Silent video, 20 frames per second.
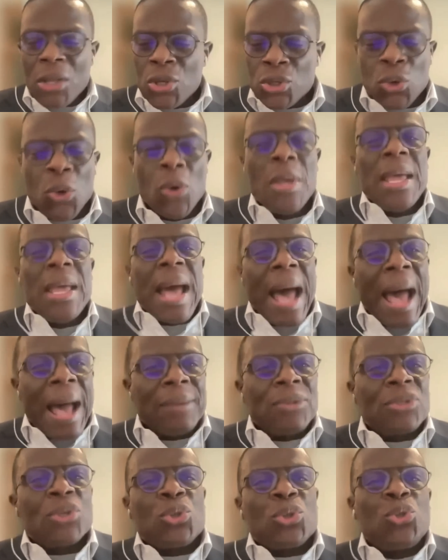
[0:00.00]
So
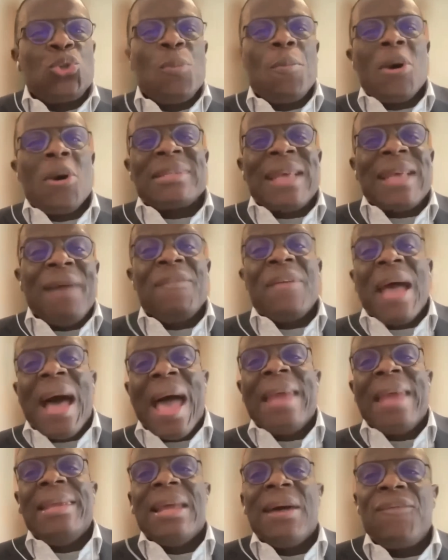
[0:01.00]
you must have a
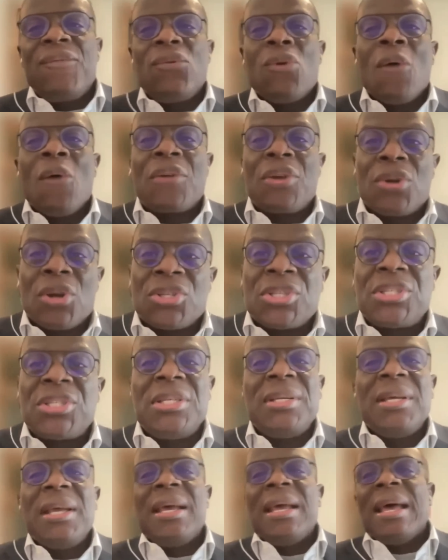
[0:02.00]
high level of
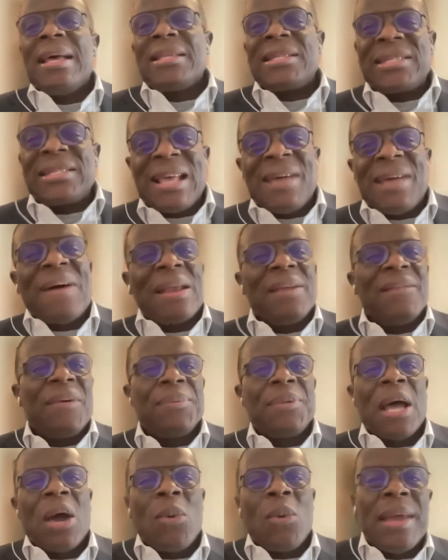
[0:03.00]
curiosity, self and
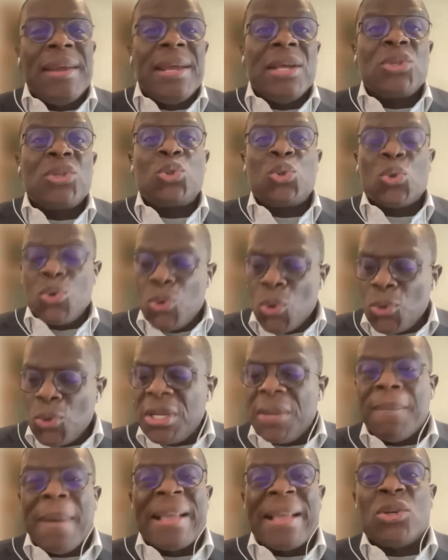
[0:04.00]
environmental awareness to know
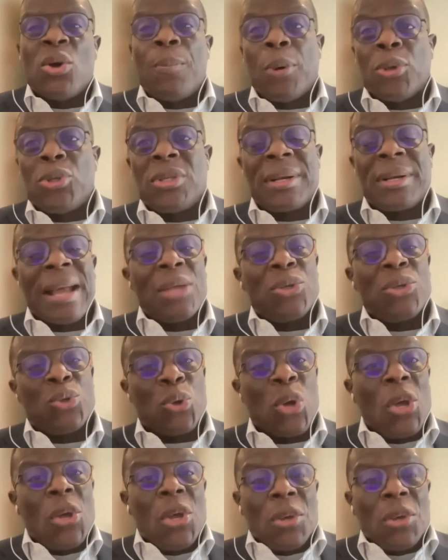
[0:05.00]
the emerging opportunities around you.